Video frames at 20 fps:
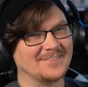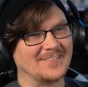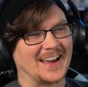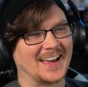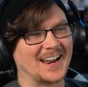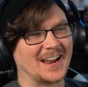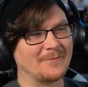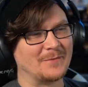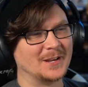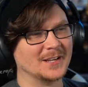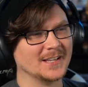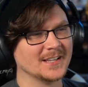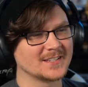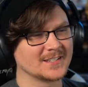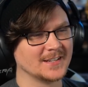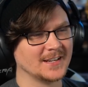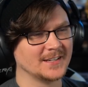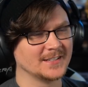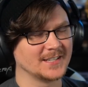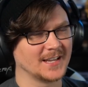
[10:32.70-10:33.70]
Man, I've been
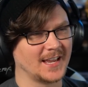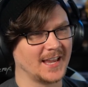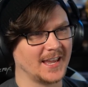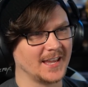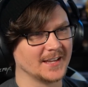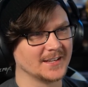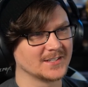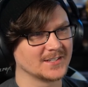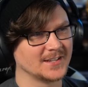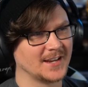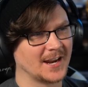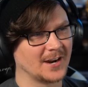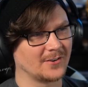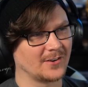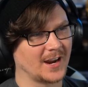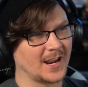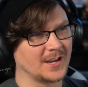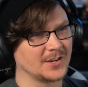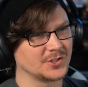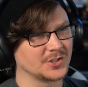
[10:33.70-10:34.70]
listening to his
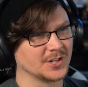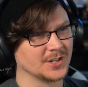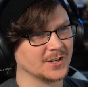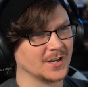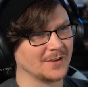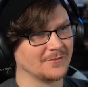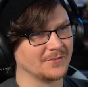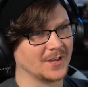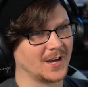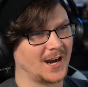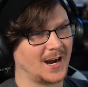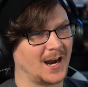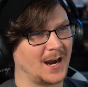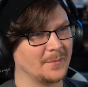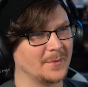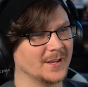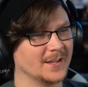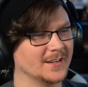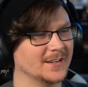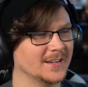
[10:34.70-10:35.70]
narration of The
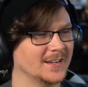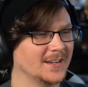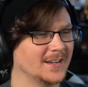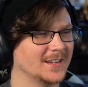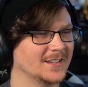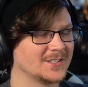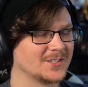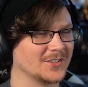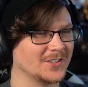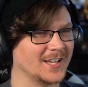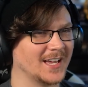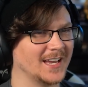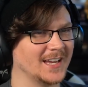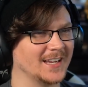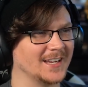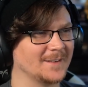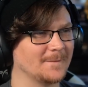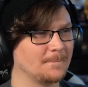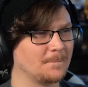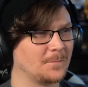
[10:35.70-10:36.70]
Hobbit. So
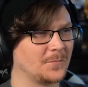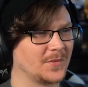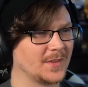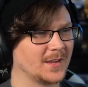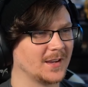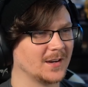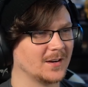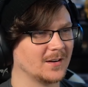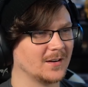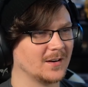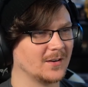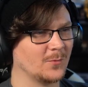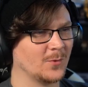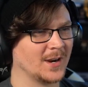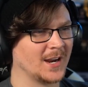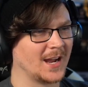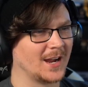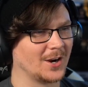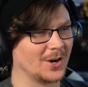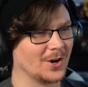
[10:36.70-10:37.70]
like,
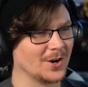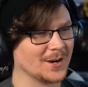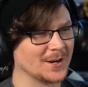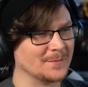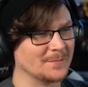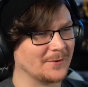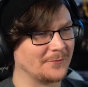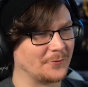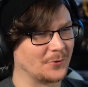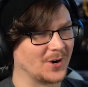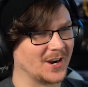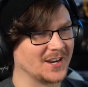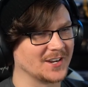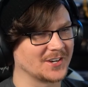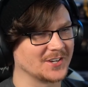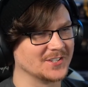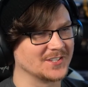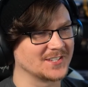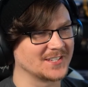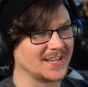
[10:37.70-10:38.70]
when I heard him before I
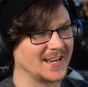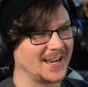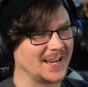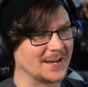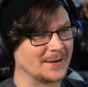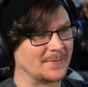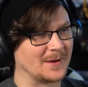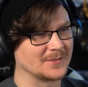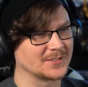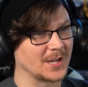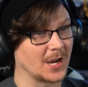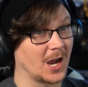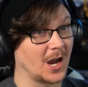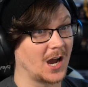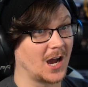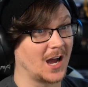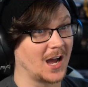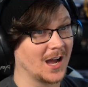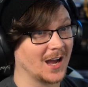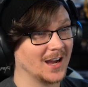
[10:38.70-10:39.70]
could see him, I was like,
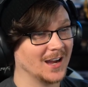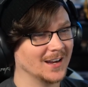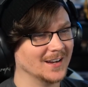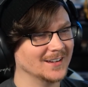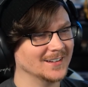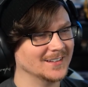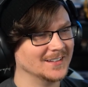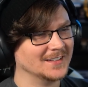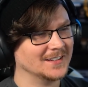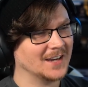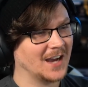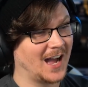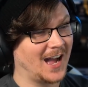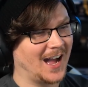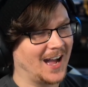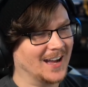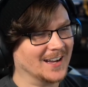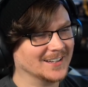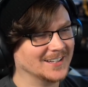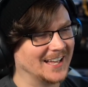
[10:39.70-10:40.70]
ah!
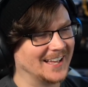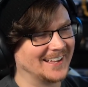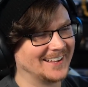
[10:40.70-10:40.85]
Ah!